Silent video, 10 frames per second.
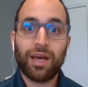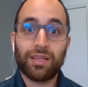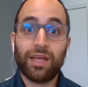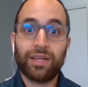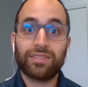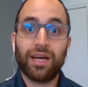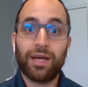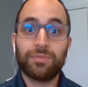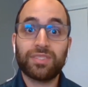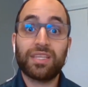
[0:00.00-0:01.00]
a lot of
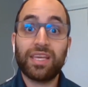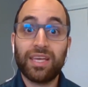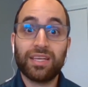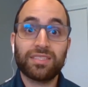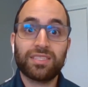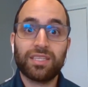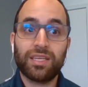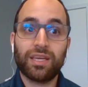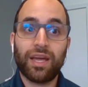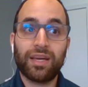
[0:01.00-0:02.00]
times an
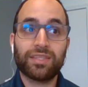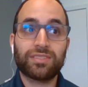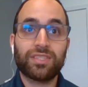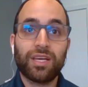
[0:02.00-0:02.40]
ENT has